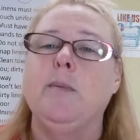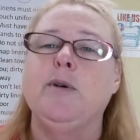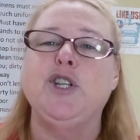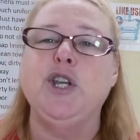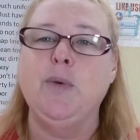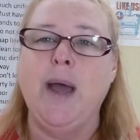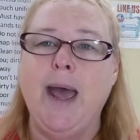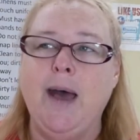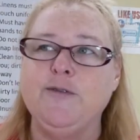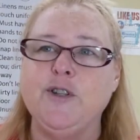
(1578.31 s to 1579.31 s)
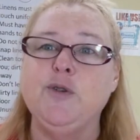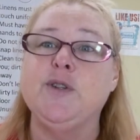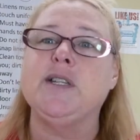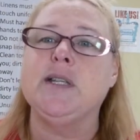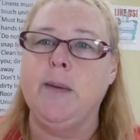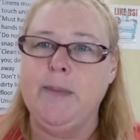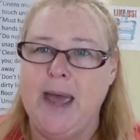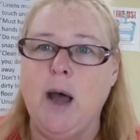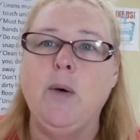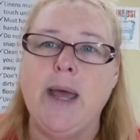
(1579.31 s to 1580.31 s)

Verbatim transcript: But you have to somehow